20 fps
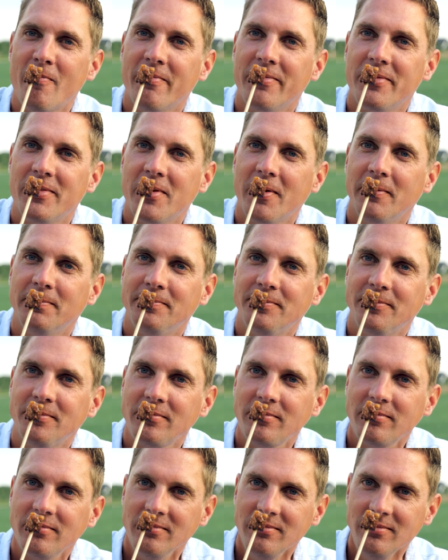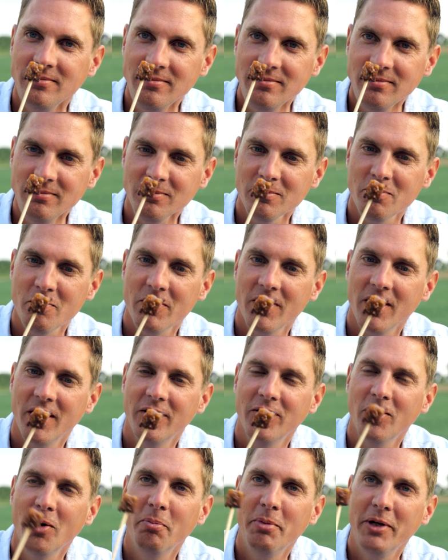With all, the, all that sauce?
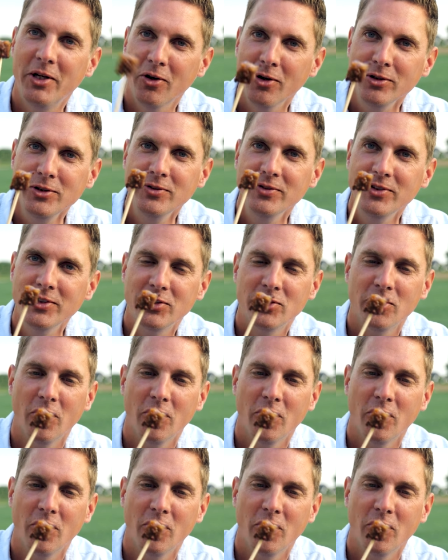No, because of the